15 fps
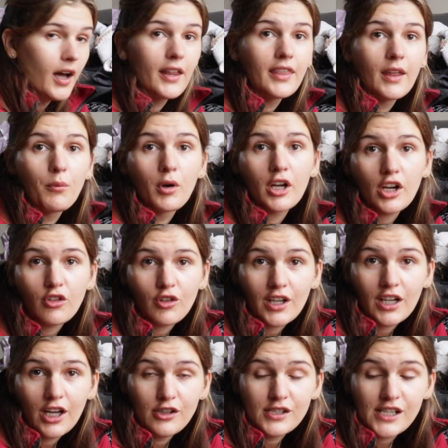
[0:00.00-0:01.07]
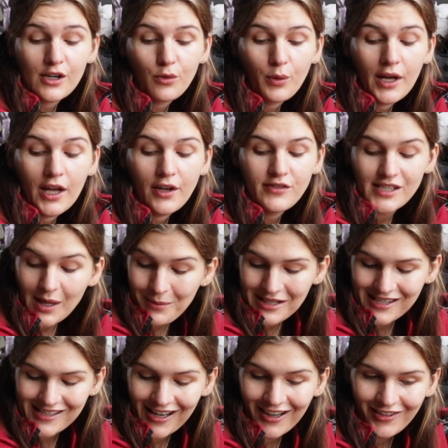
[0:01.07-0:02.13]
and then we're going to reload it with
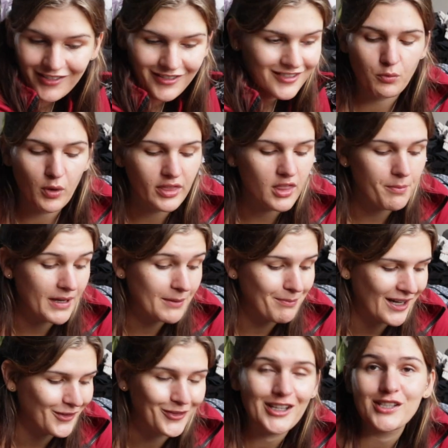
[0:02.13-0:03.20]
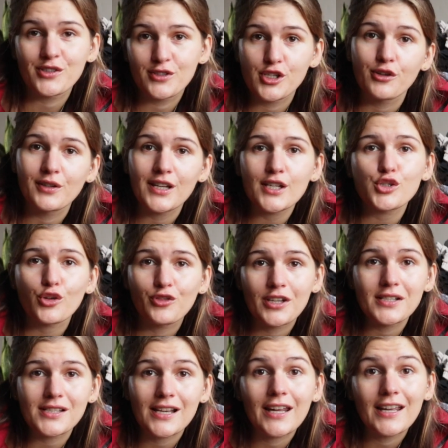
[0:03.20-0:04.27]
summer stuff. One of the big benefits of doing this,
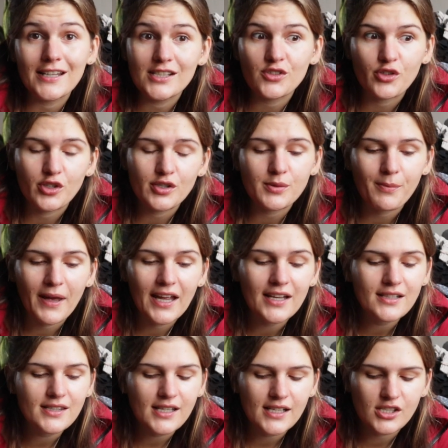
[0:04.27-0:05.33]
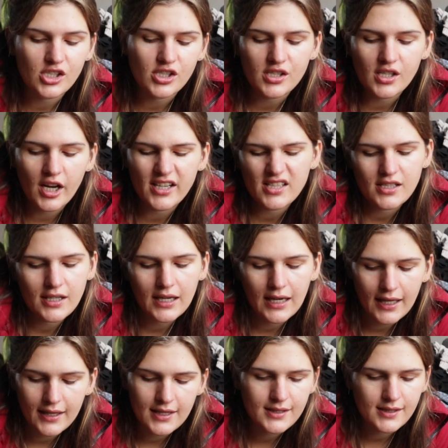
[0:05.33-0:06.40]
obviously, is full space. It's just nice to
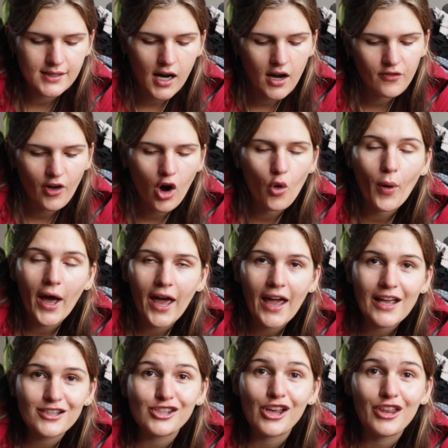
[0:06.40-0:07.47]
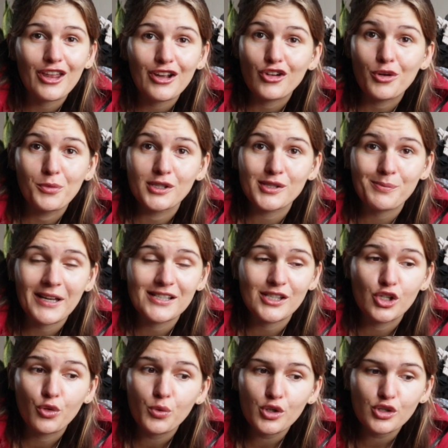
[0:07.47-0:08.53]
clear this stuff away so that you've got more space
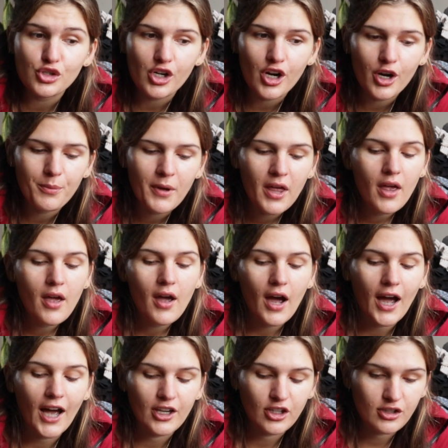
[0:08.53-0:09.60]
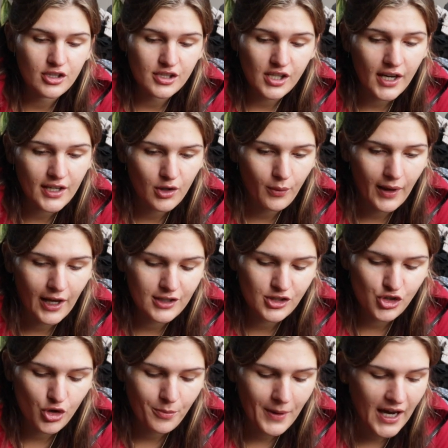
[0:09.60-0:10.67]
in your wardrobe and you just hide it away
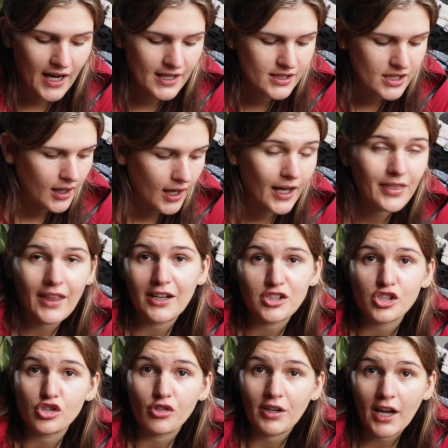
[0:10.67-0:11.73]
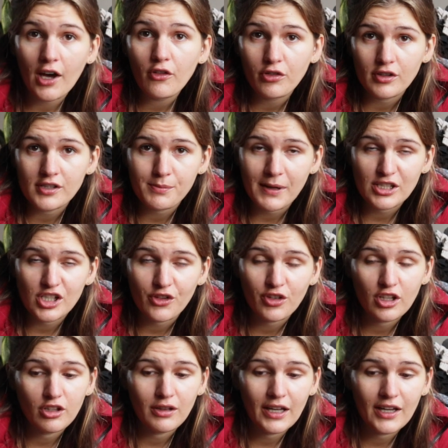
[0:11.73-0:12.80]
under your bed. And that's just really helpful, especially if
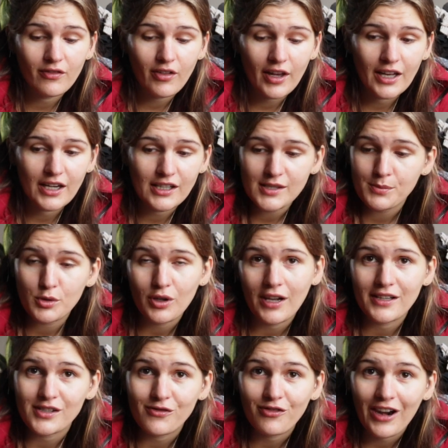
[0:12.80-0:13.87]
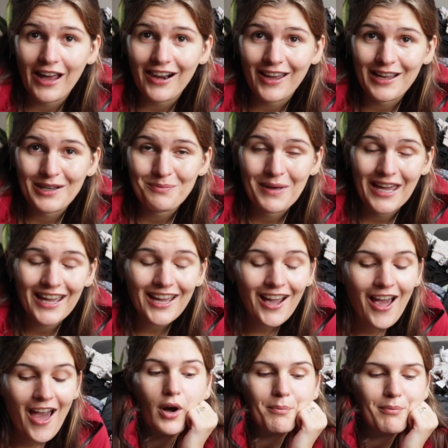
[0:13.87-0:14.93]
you live in a small London flat like me.
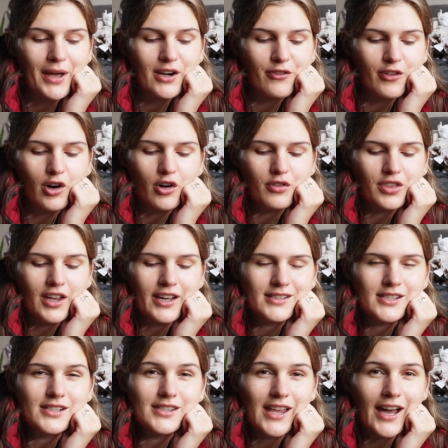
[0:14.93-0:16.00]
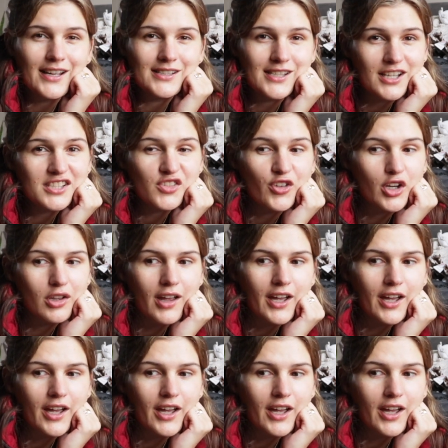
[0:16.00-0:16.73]
One benefit of this is that it does feel